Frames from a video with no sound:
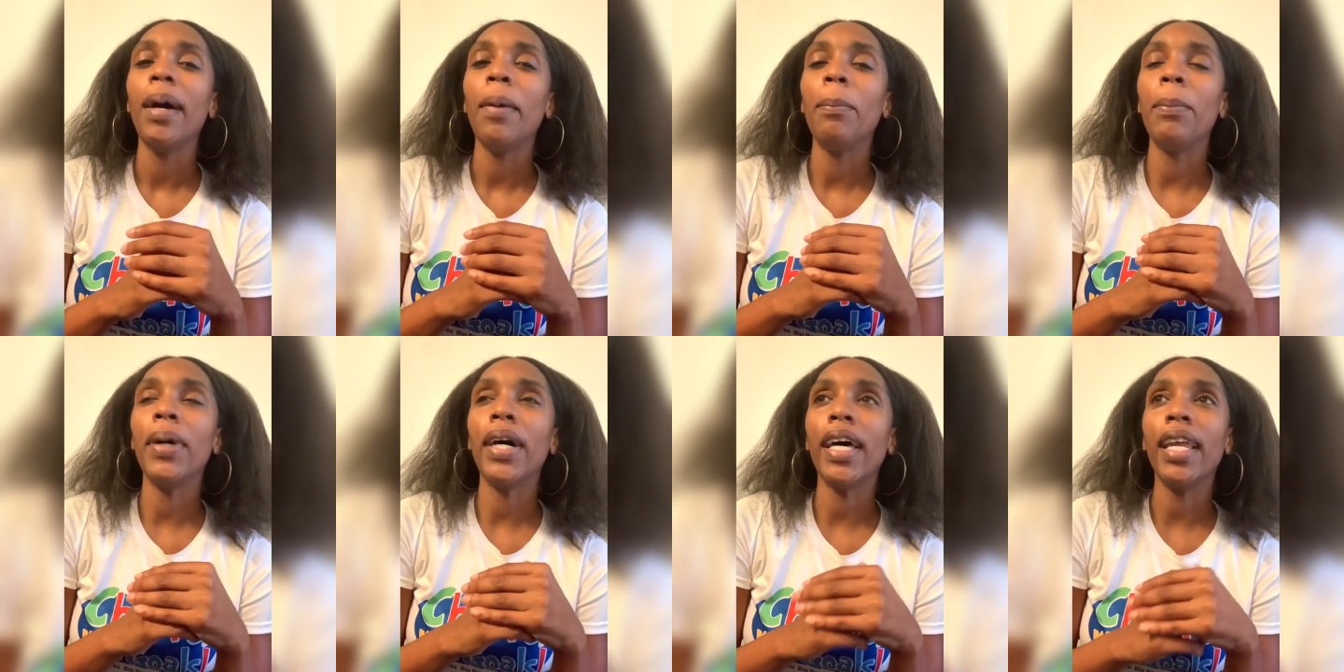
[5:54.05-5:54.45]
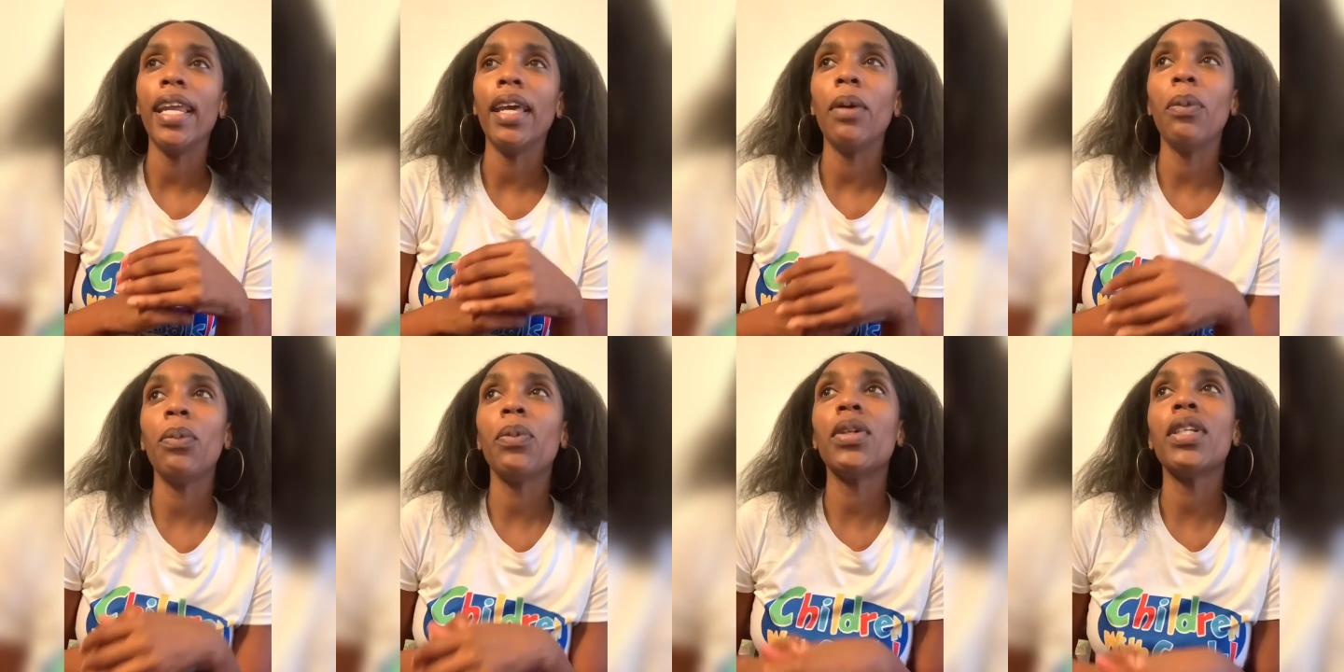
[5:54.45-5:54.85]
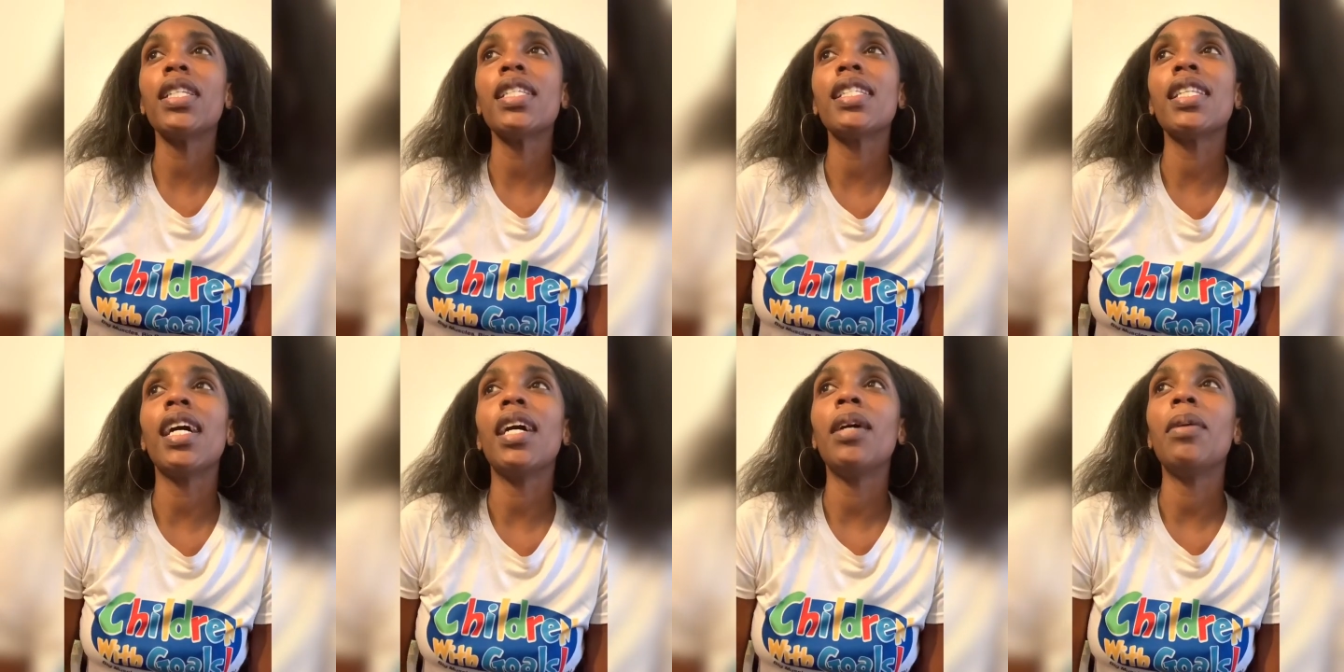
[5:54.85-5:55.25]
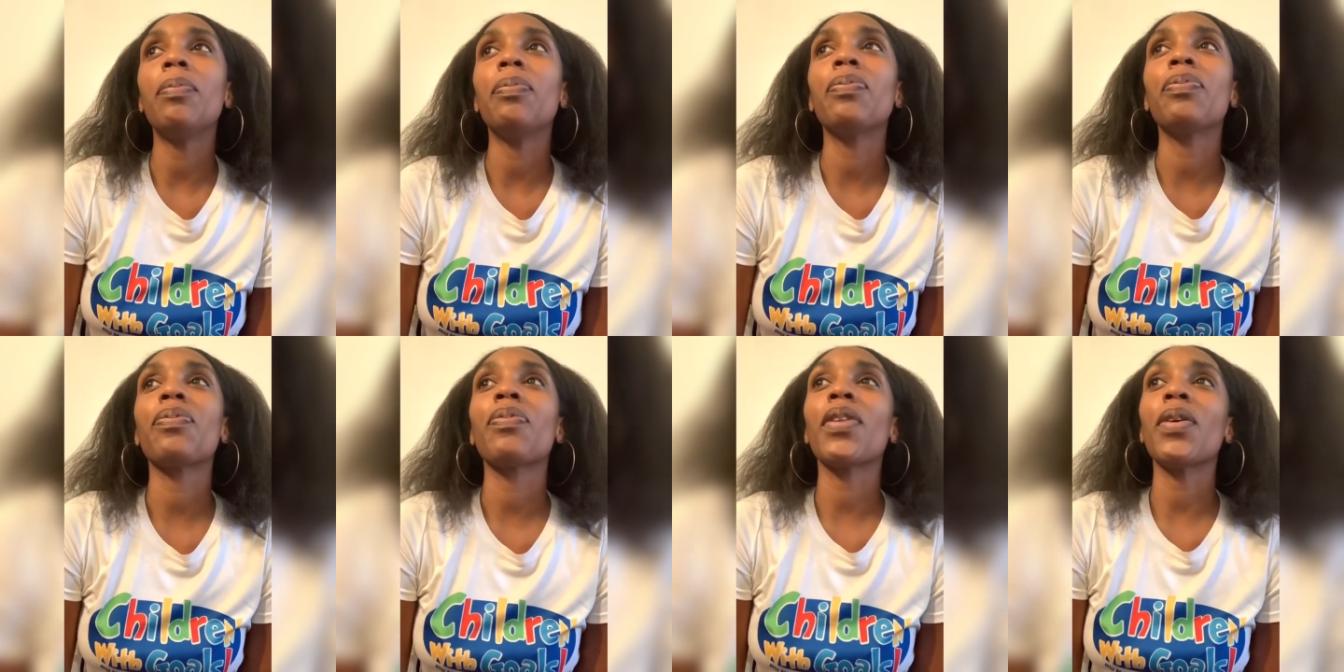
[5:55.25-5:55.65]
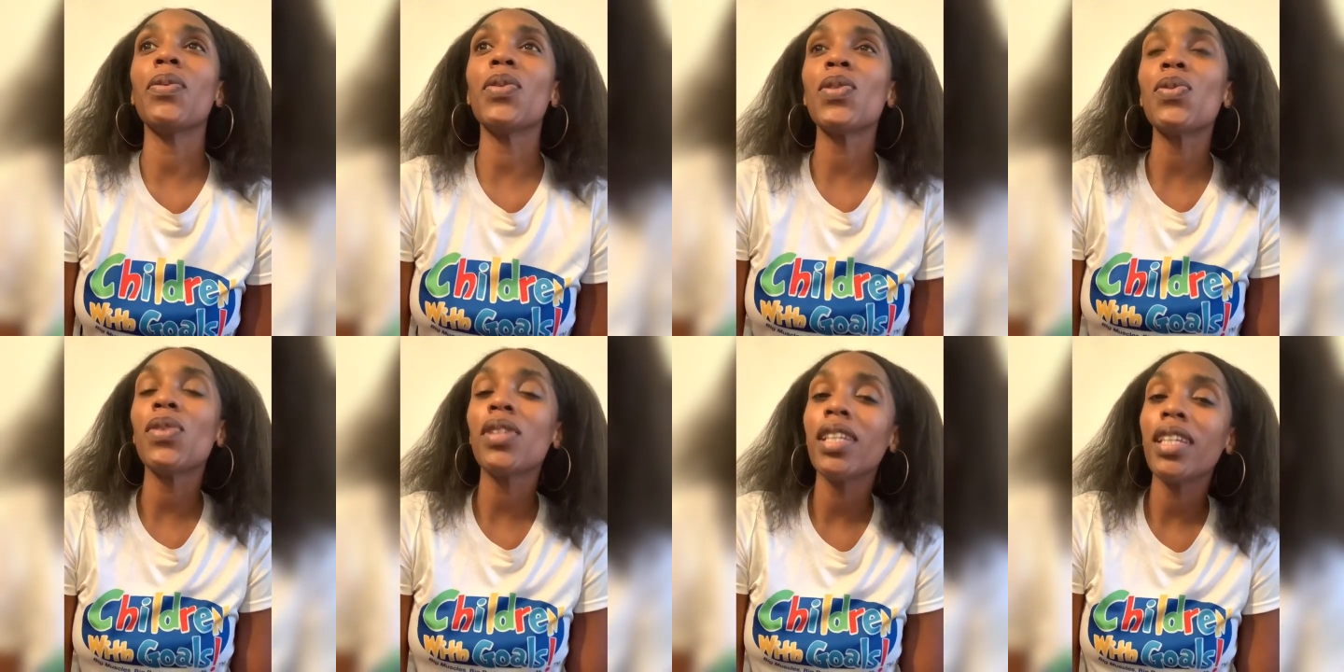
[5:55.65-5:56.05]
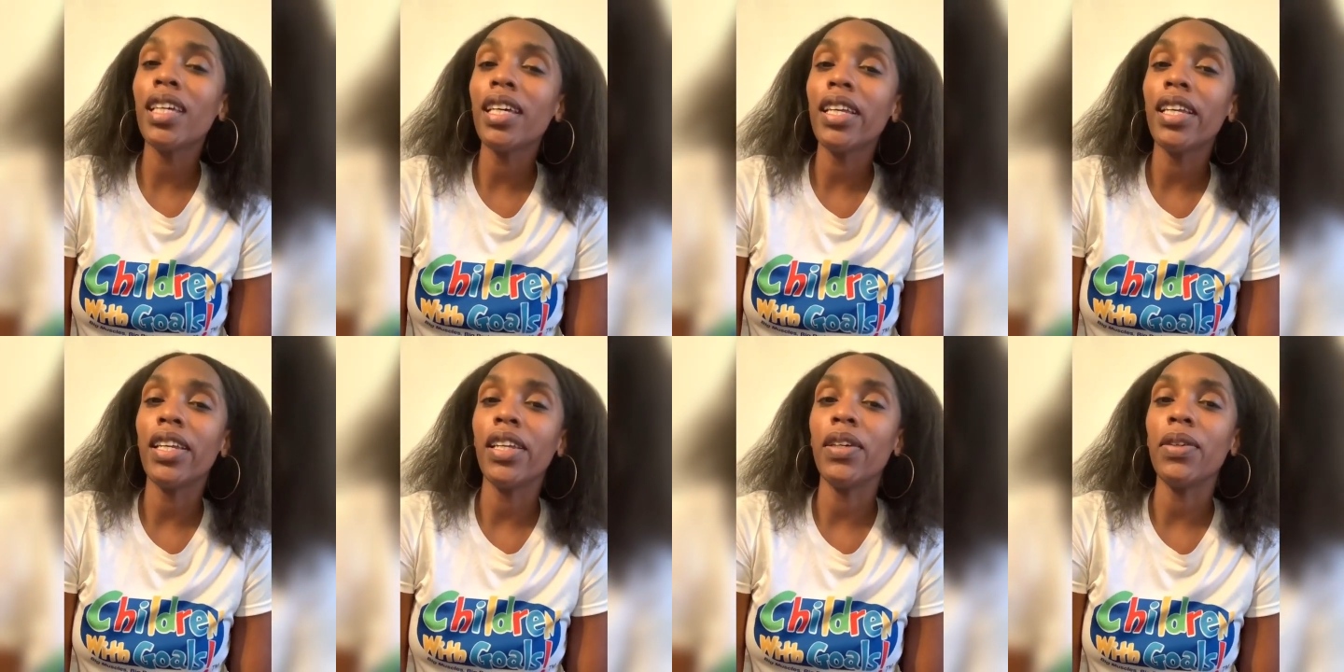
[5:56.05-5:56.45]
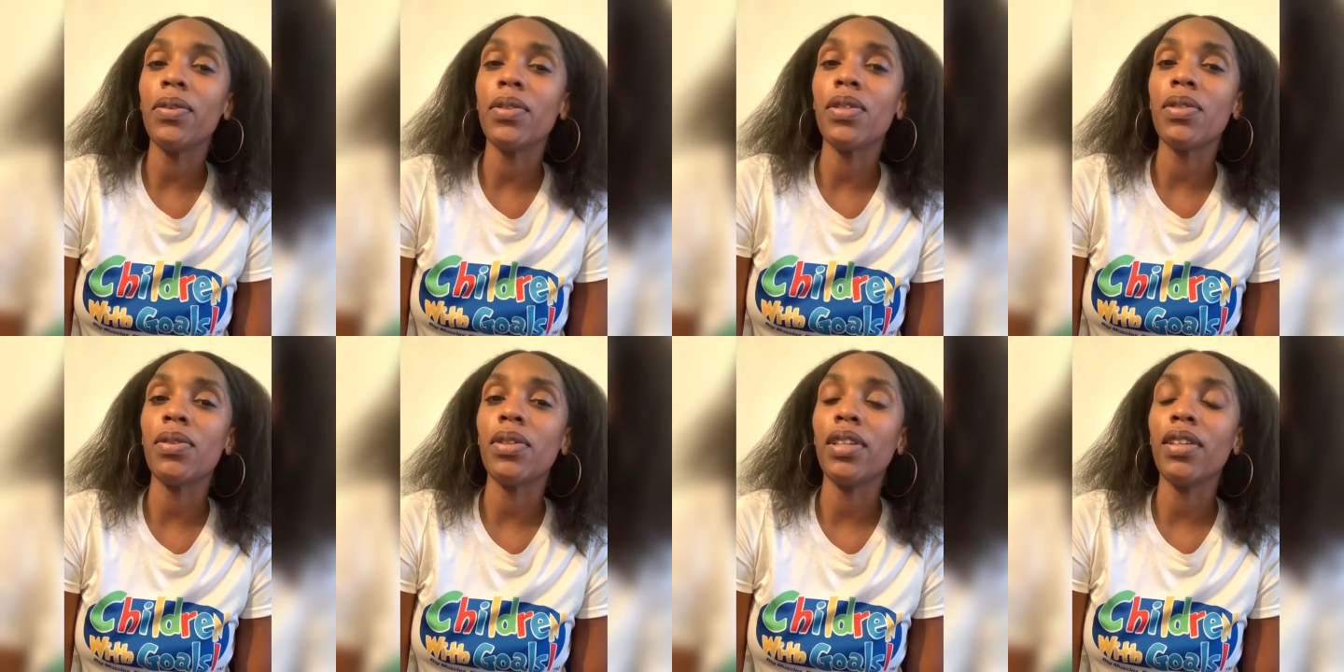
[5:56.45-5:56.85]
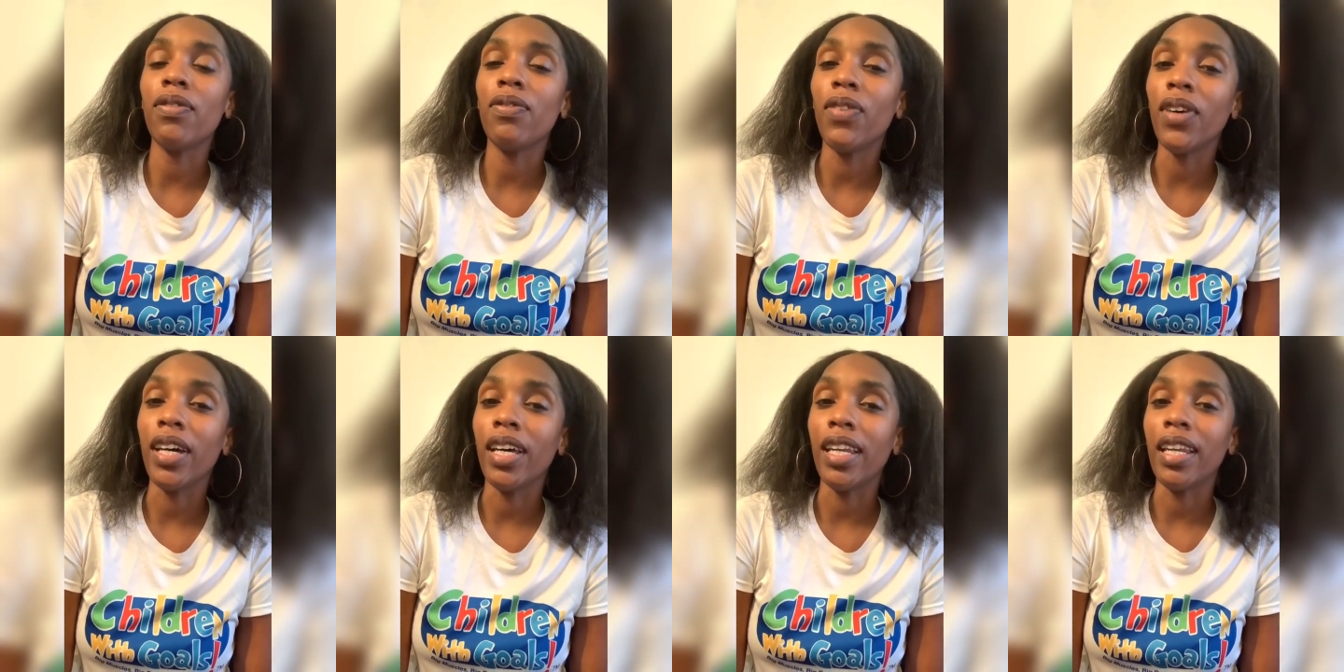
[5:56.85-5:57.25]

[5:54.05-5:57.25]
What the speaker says: But it was really good, and it was really fun.